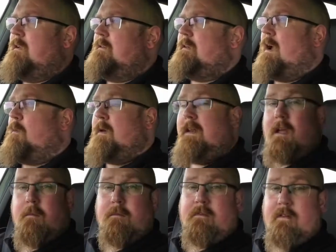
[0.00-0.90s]
Now, when it
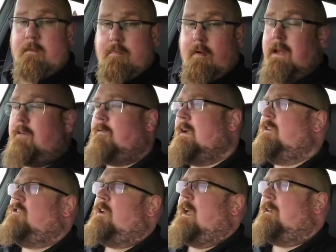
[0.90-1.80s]
comes to the brake
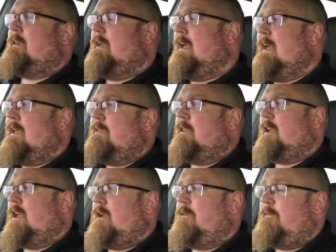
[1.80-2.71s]
regen in the
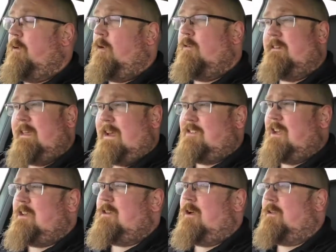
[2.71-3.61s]
Q4, it's
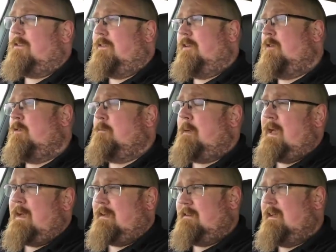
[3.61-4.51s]
actually not too
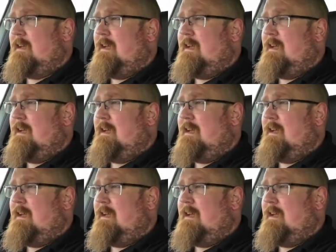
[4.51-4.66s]
bad.